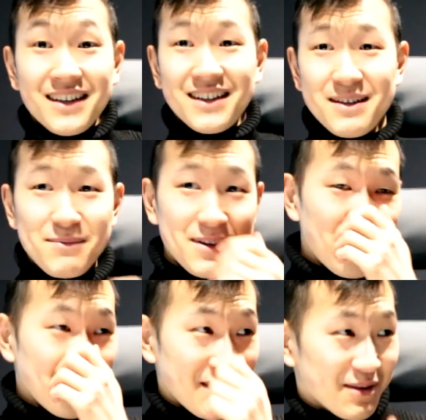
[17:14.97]
It seems
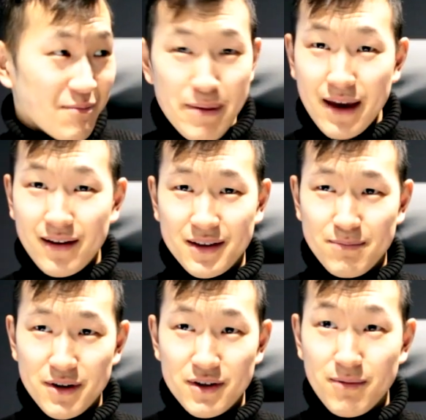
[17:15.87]
everybody and their pet is
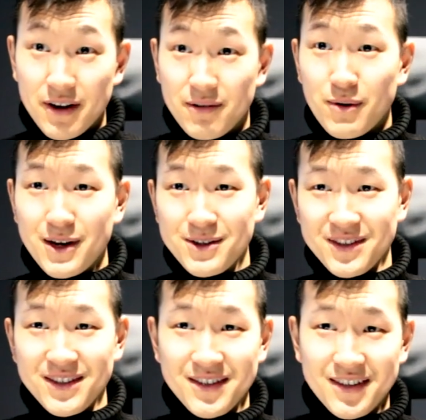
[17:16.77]
benchmarking Ryzen
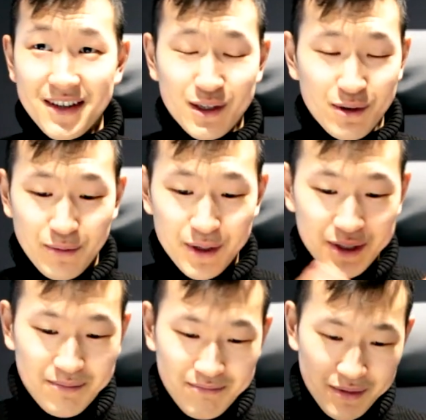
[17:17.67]
these days, so we're
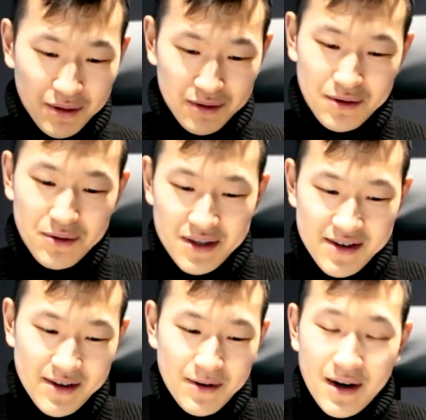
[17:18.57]
just going to go easy
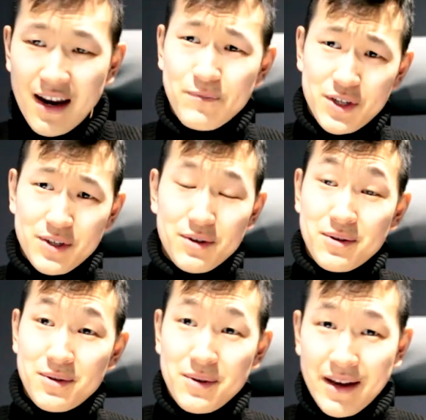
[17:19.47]
here. Just going
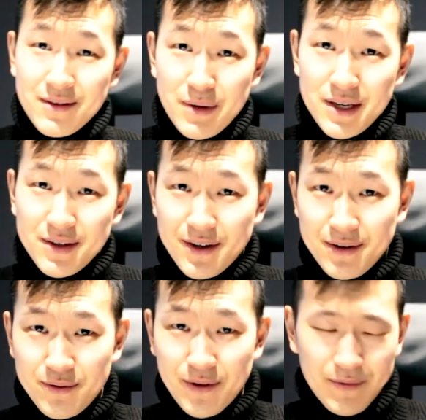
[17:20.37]
to look at the baseline
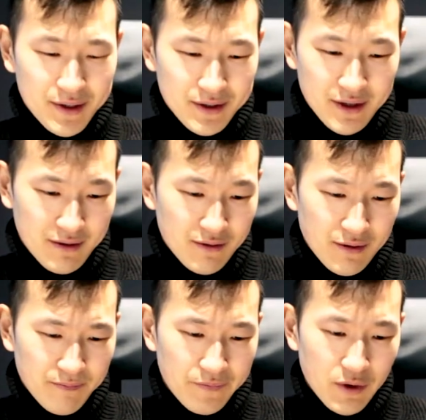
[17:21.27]
two fifty-six and um,